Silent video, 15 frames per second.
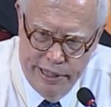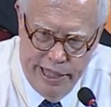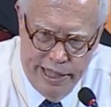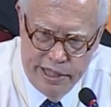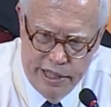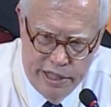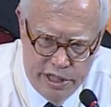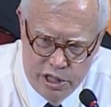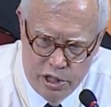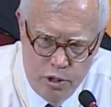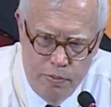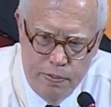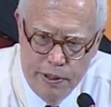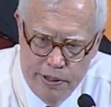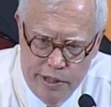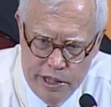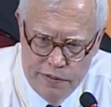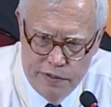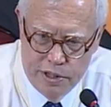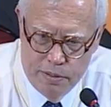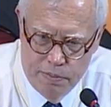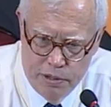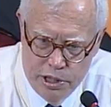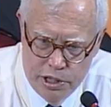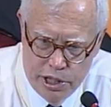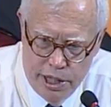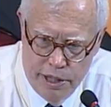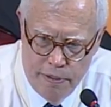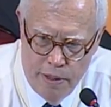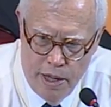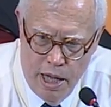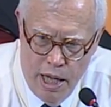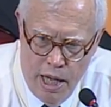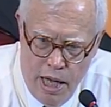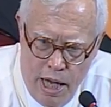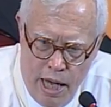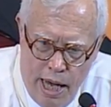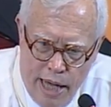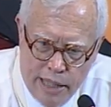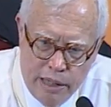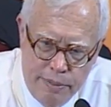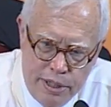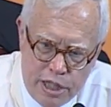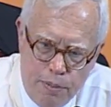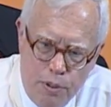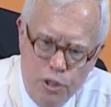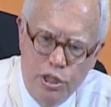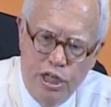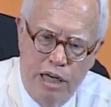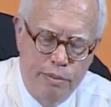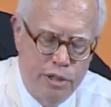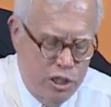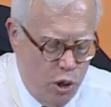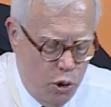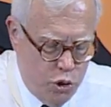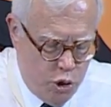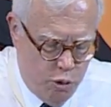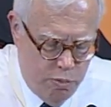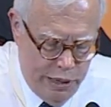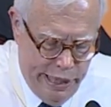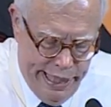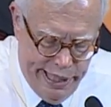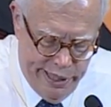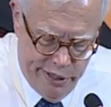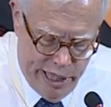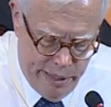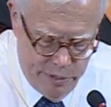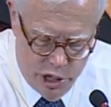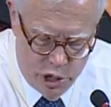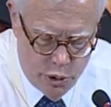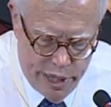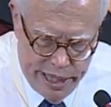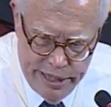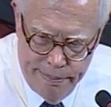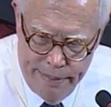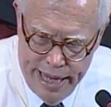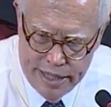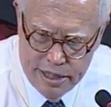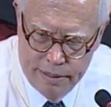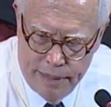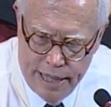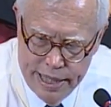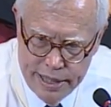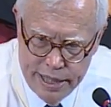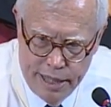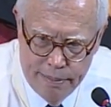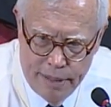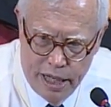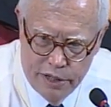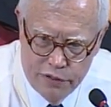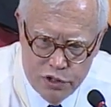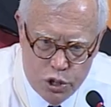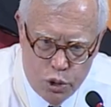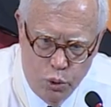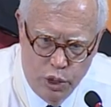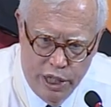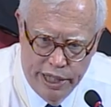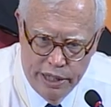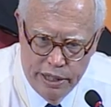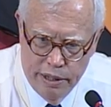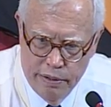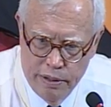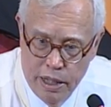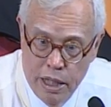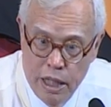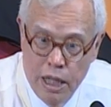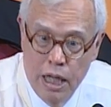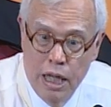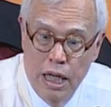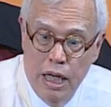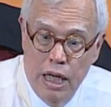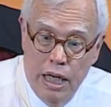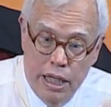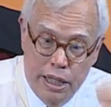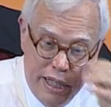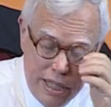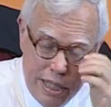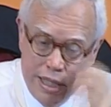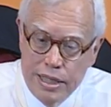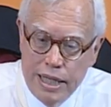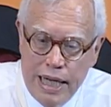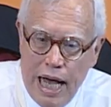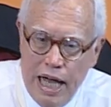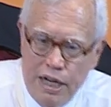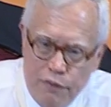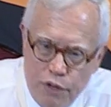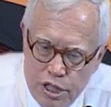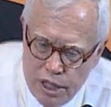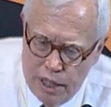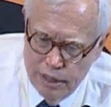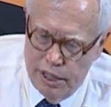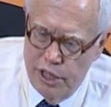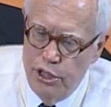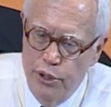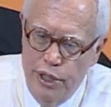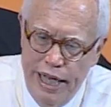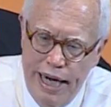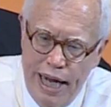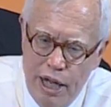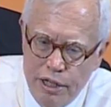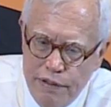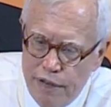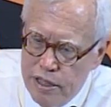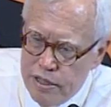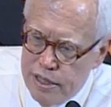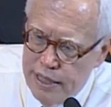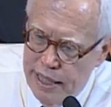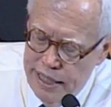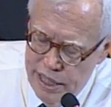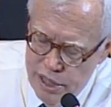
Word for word: That's it, just two periods for simplicity. And let me suppose that I'm a social planner. I'm just trying to maximize the amount of schooling this is the kind of result that you get out of our study.